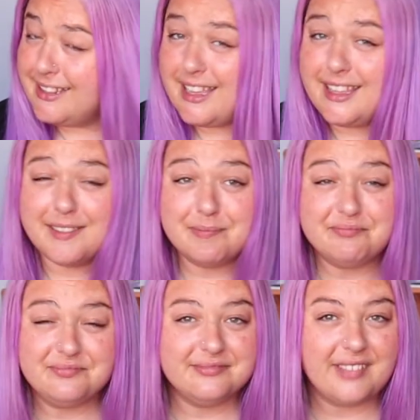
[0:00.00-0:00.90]
Like,
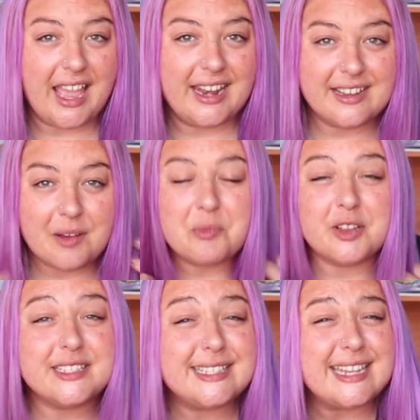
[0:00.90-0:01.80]
and I'm
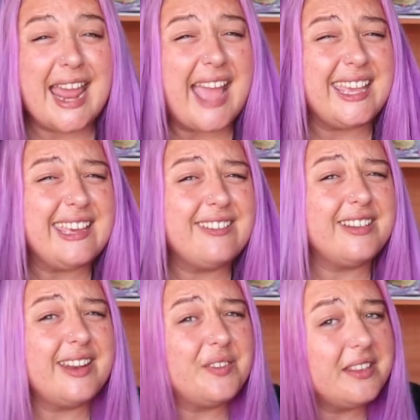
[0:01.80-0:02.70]
not snagging
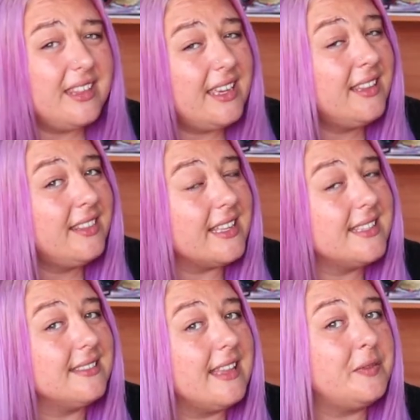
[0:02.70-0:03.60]
on everything.
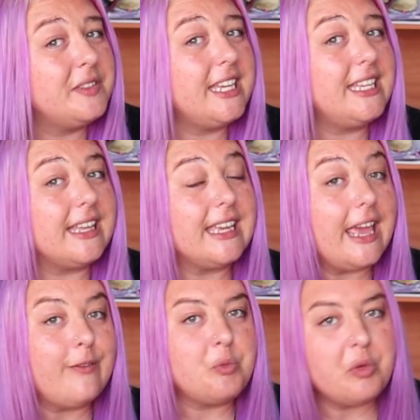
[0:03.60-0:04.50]
That's lovely. Like
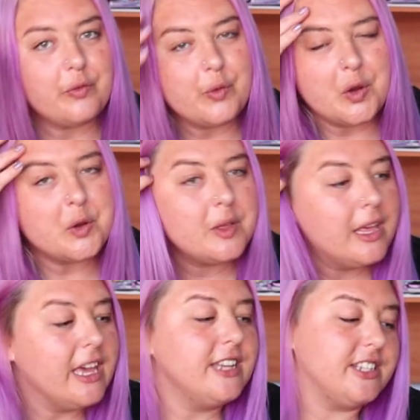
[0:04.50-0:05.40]
even before
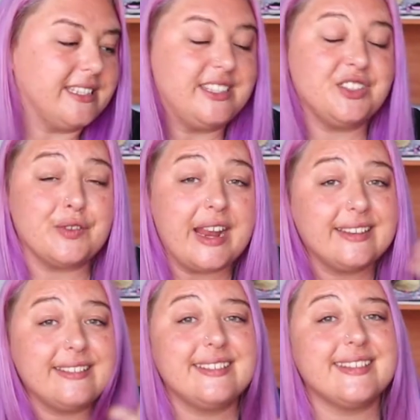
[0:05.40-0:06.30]
just
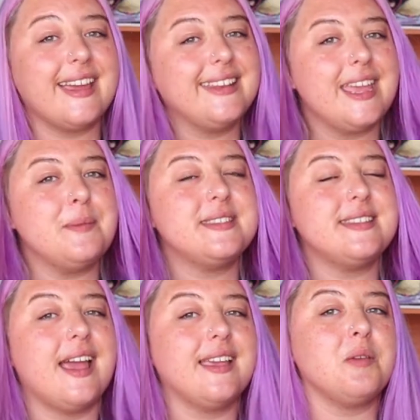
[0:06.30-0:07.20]
straightened, I'd keep
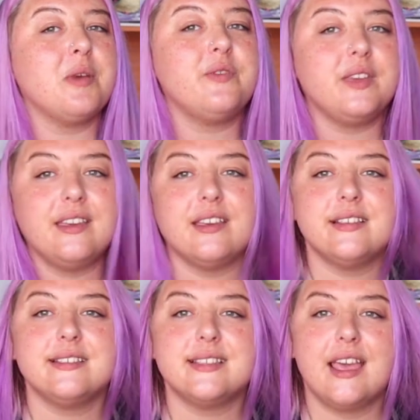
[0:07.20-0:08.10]
snagging my
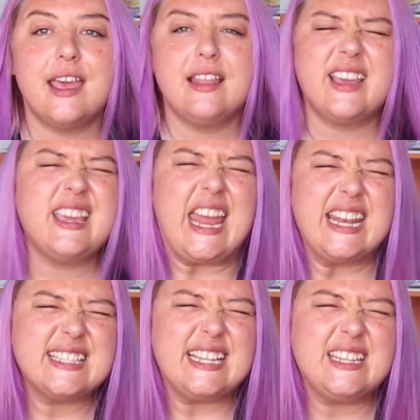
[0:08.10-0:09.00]
fingers. Like,
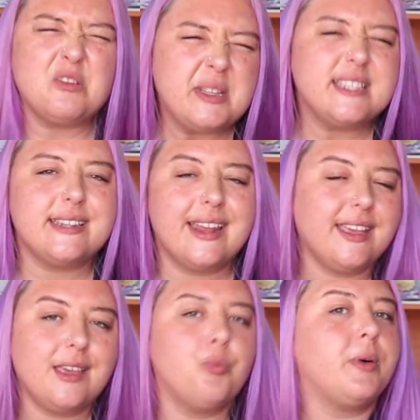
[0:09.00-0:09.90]
and it's a little bit
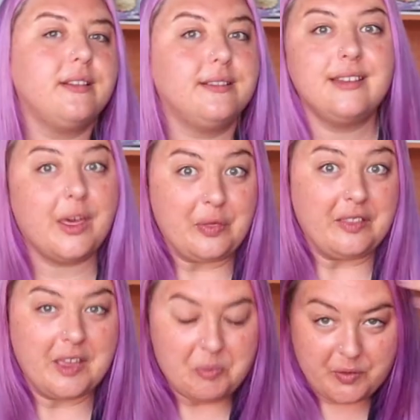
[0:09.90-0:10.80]
snaggy, but
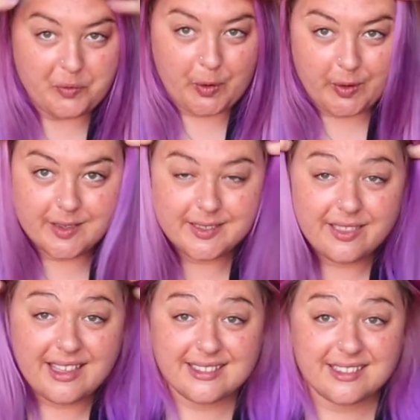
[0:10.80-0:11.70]
nothing like before.
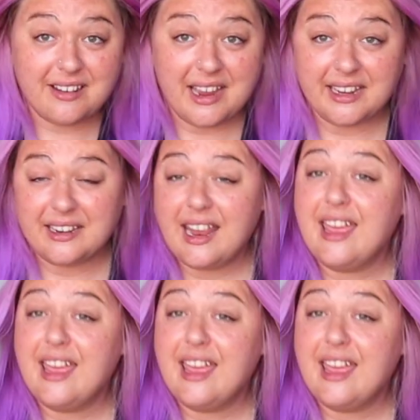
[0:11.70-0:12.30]
So that's great.